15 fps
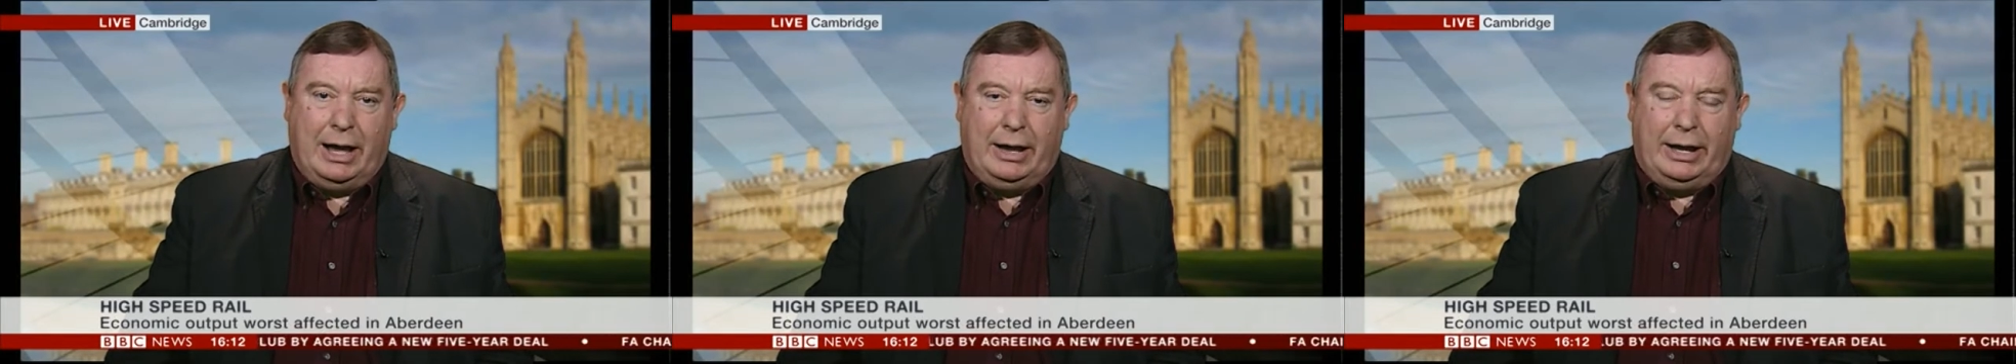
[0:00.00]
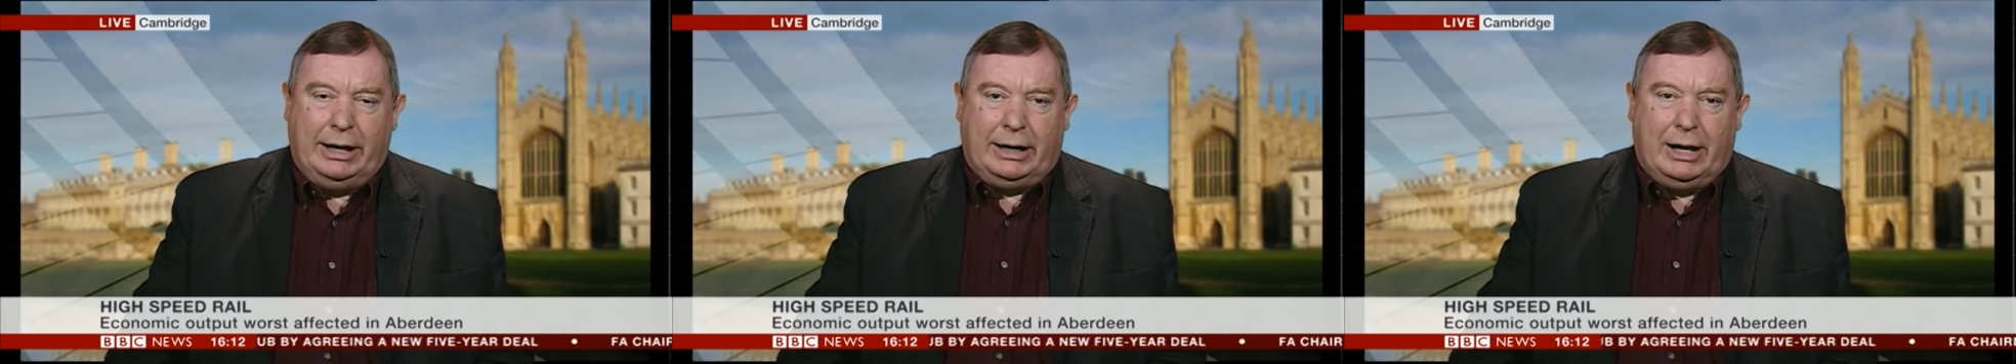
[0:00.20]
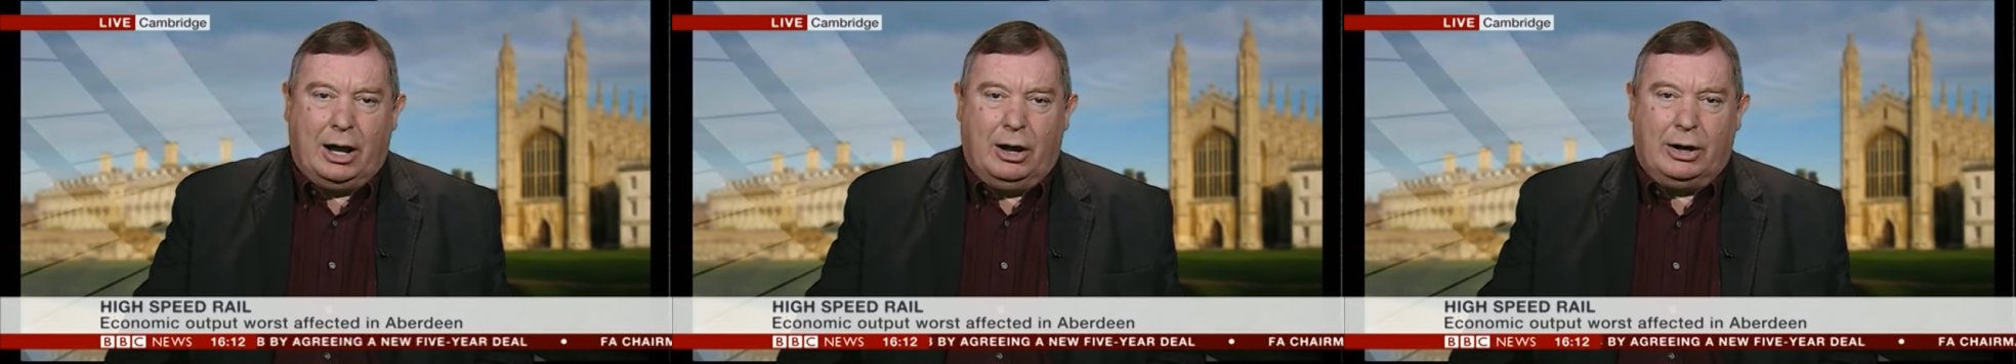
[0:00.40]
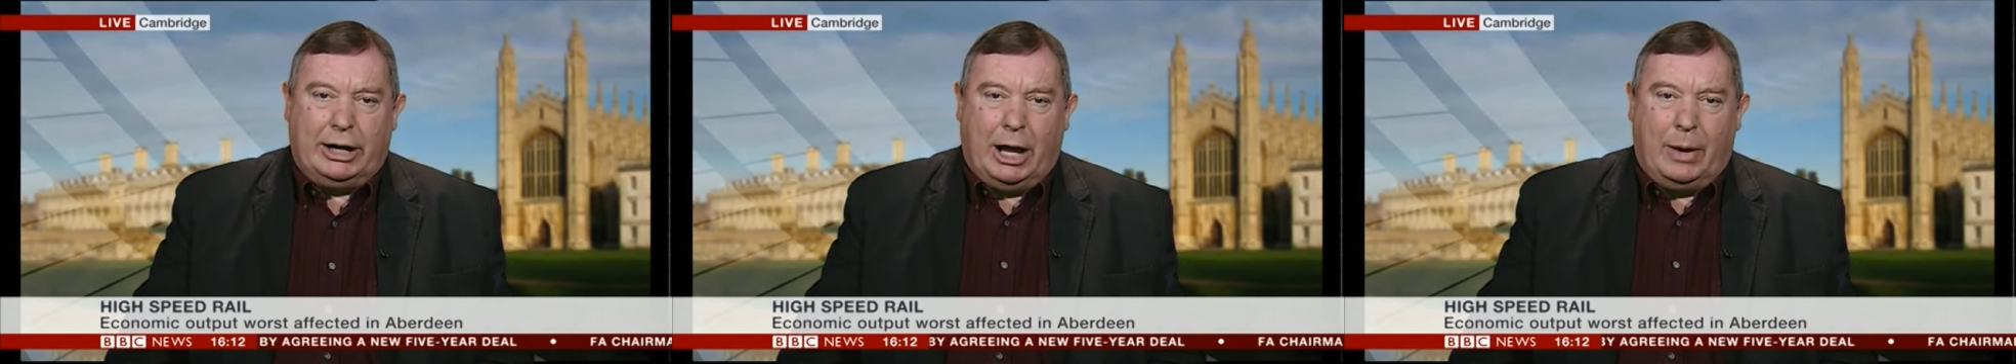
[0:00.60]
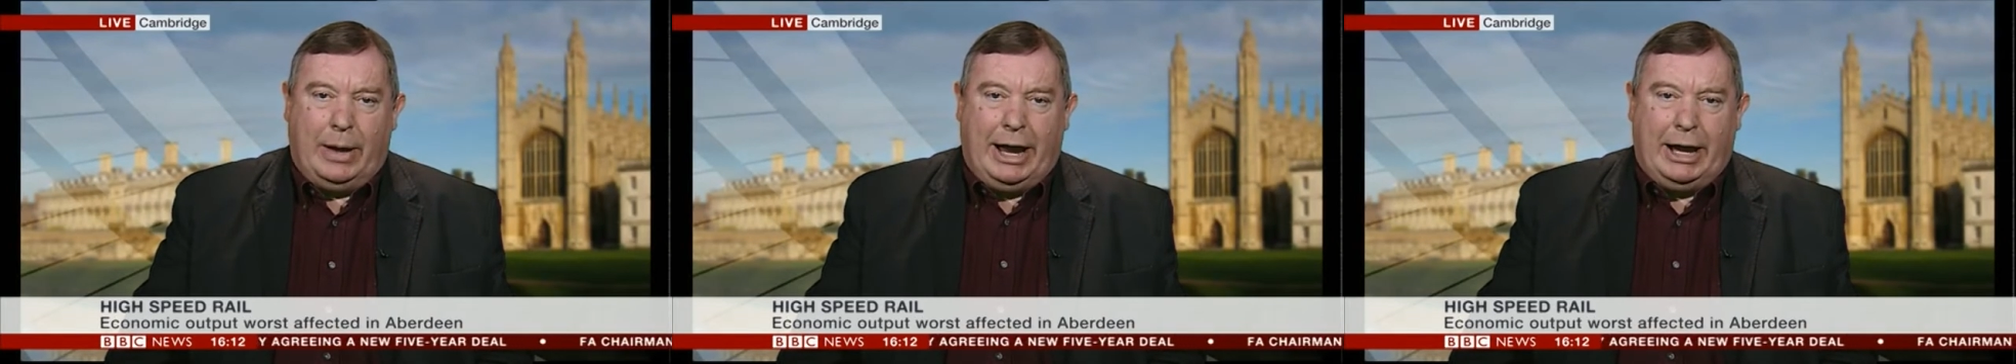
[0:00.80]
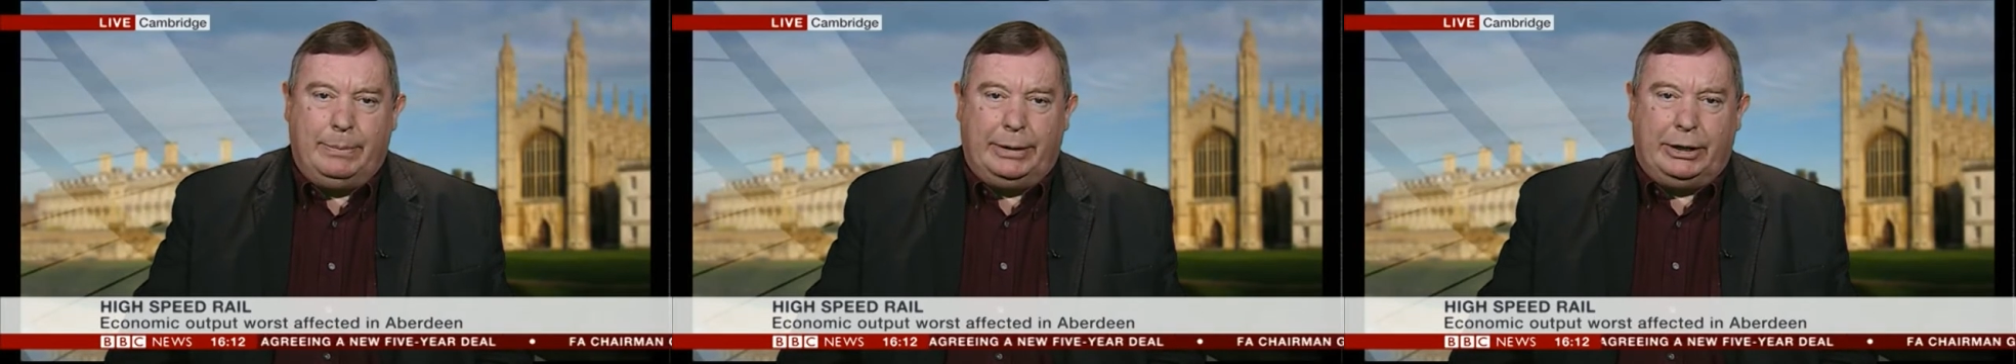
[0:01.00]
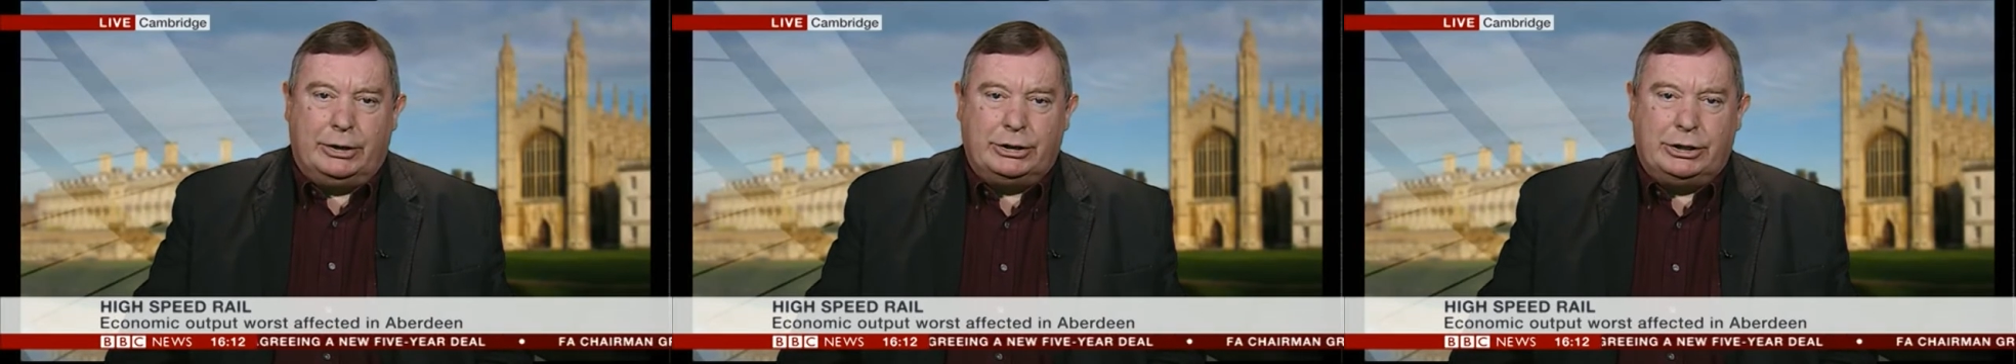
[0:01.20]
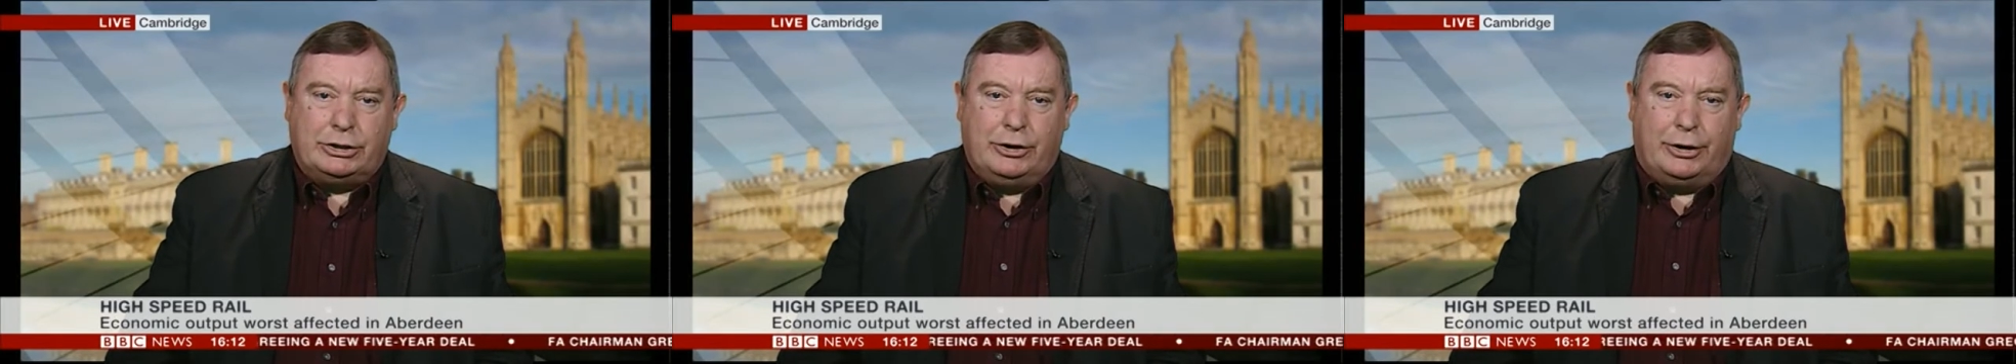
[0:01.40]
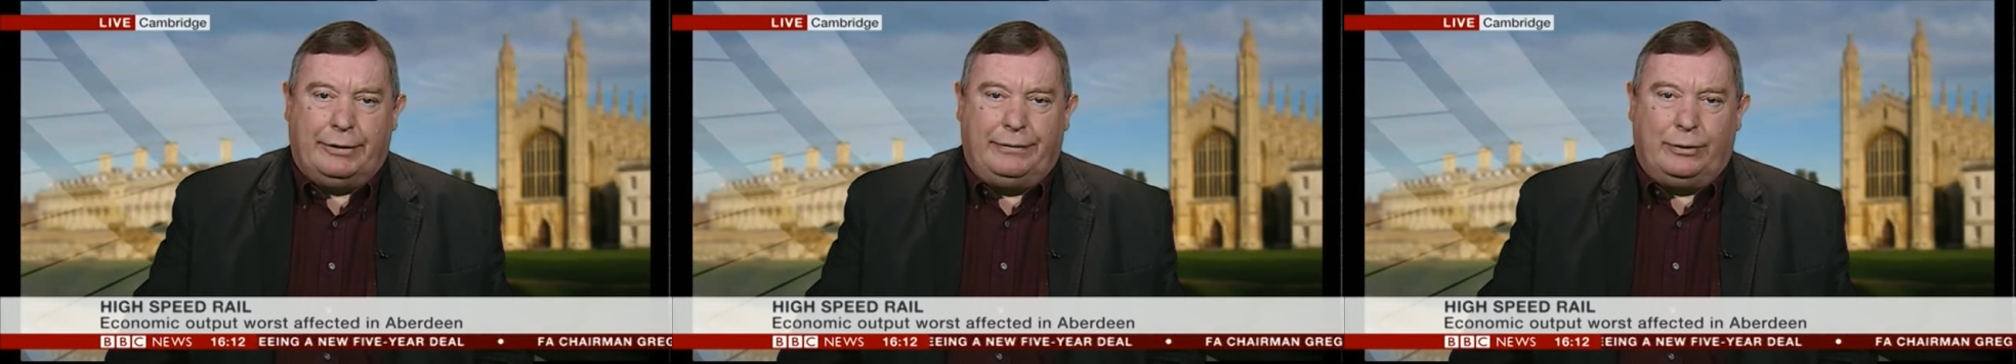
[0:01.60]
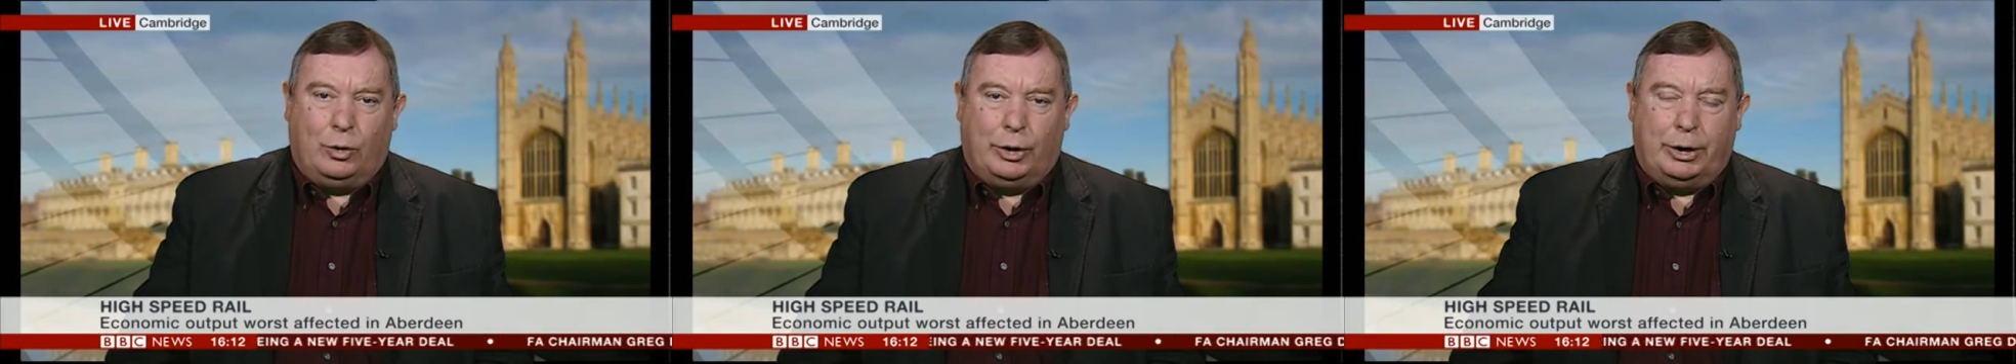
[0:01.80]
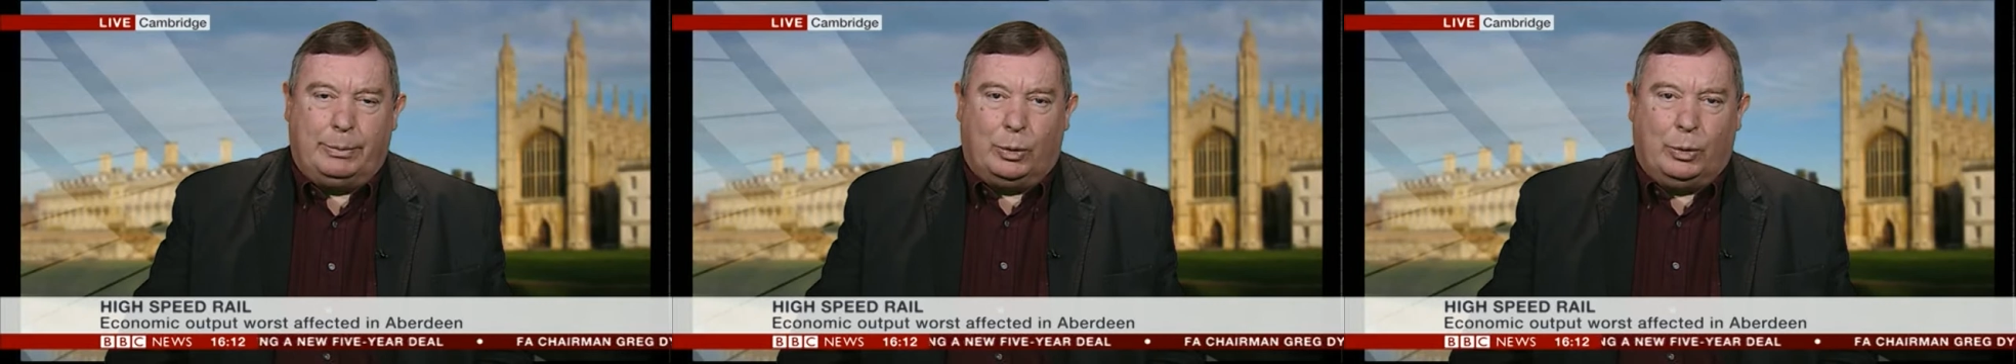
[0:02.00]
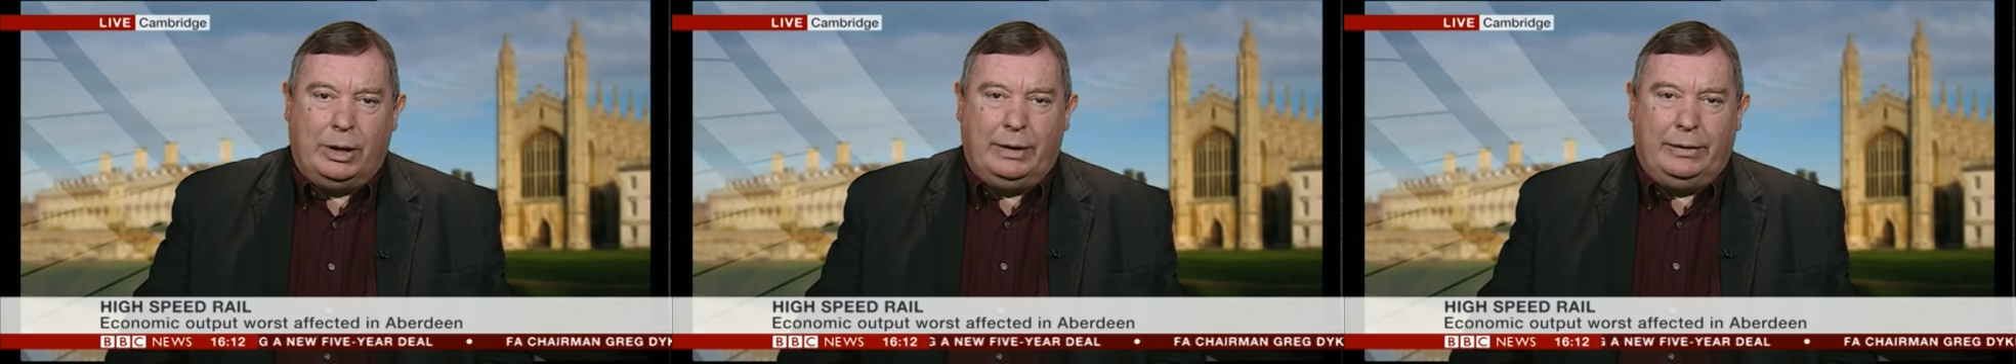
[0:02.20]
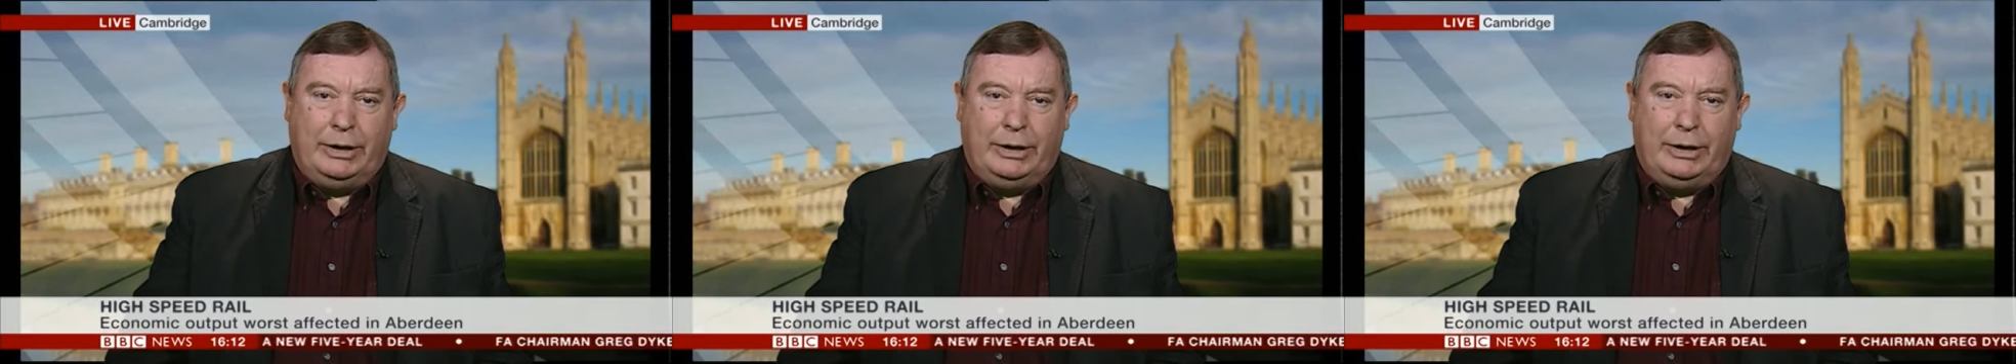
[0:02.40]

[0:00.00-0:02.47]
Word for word: it can't go ahead because it's not affordable.